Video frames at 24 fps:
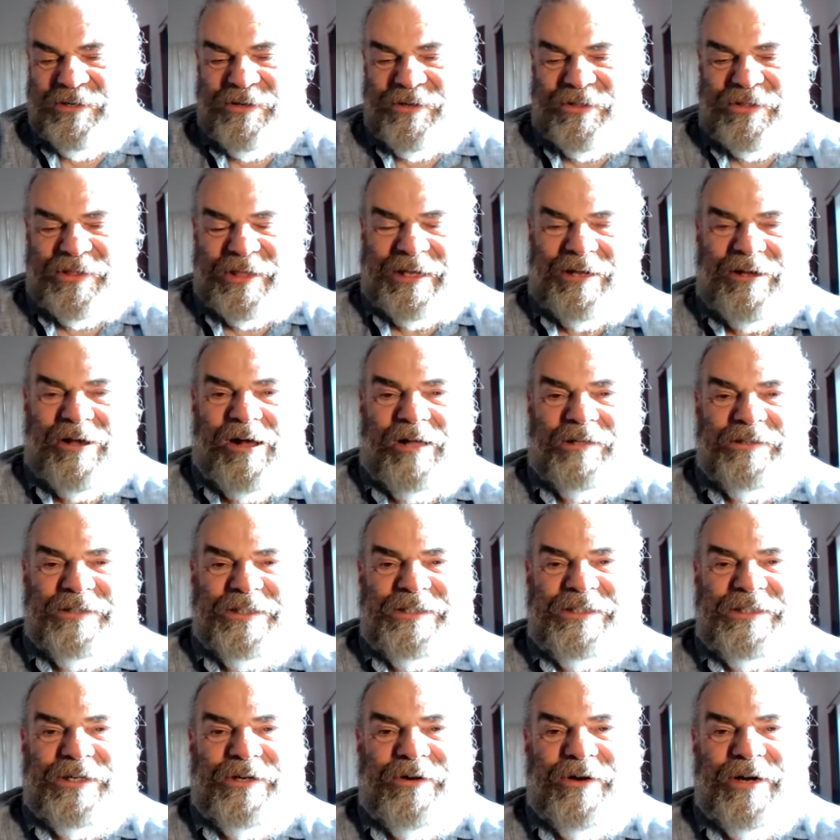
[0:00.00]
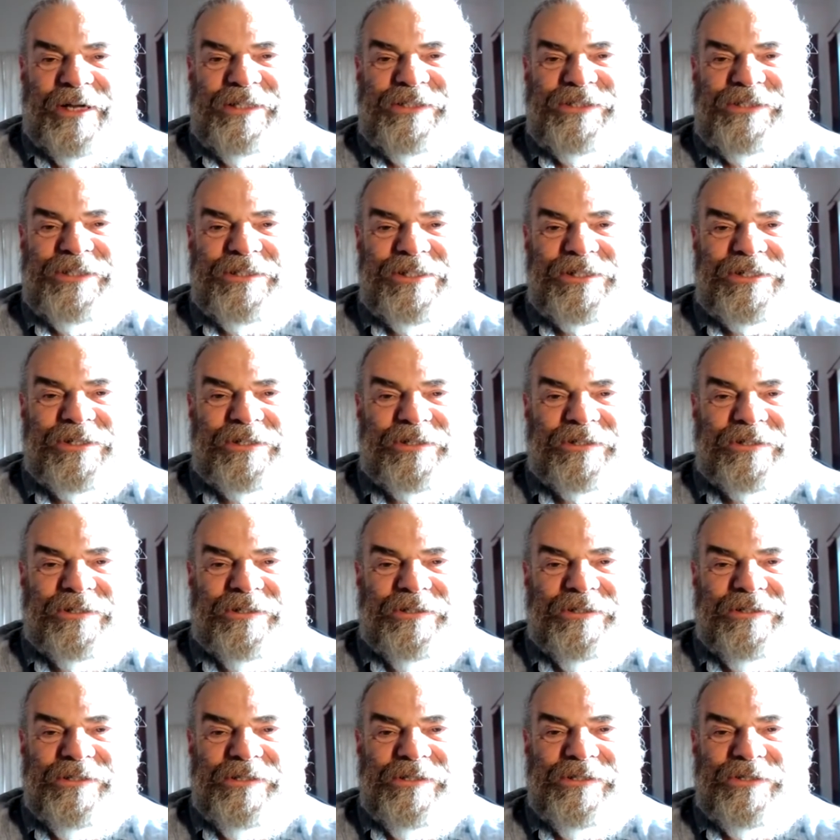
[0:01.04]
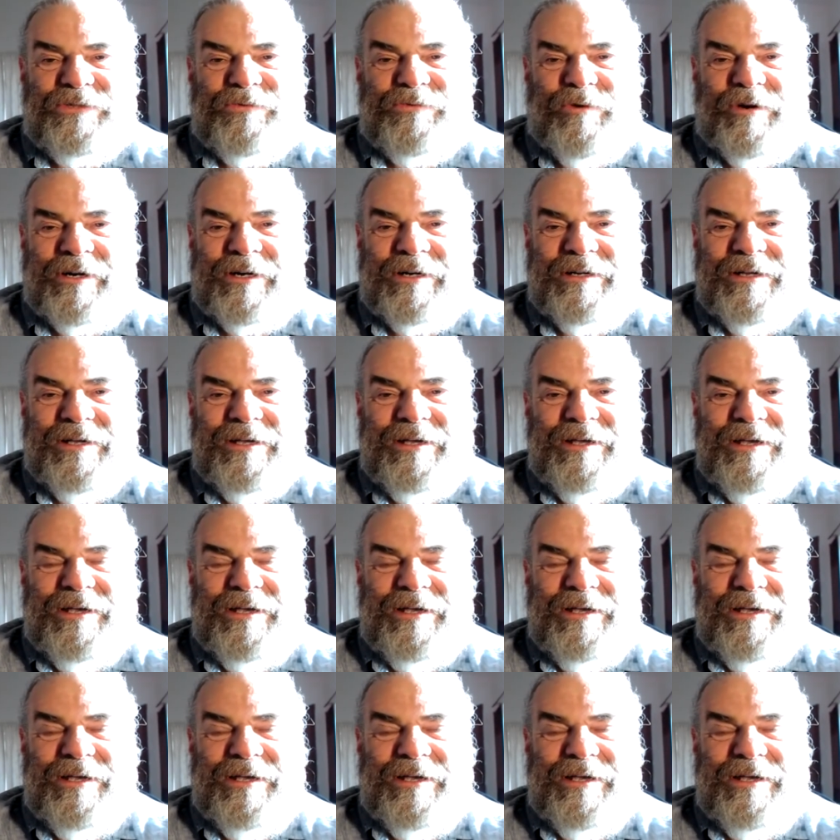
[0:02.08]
thing called integration circles, where